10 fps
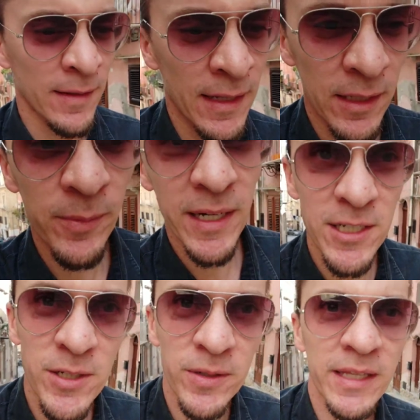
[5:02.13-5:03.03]
Can you
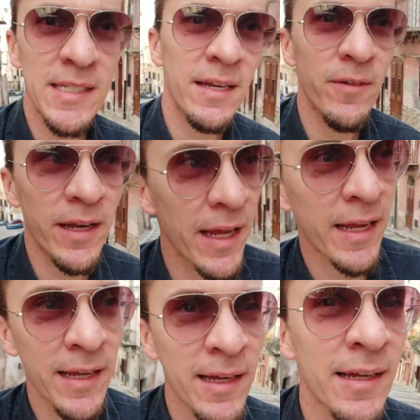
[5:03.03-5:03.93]
imagine doing this every
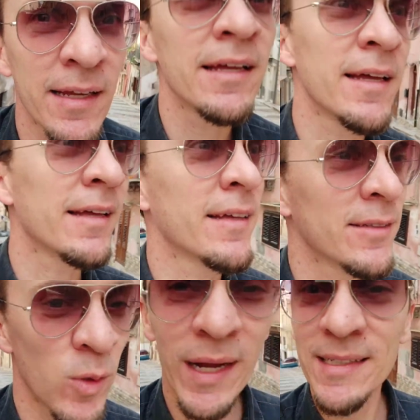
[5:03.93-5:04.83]
day?
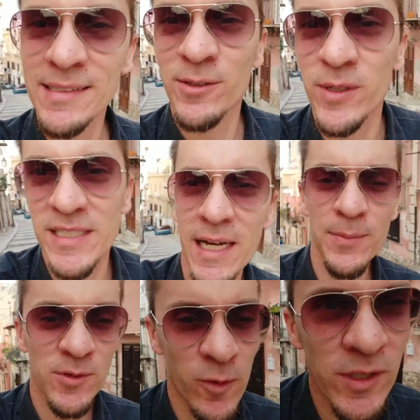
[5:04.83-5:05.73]
Twice, three
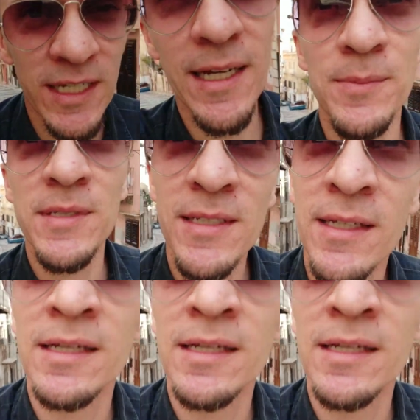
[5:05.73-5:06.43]
times, four times.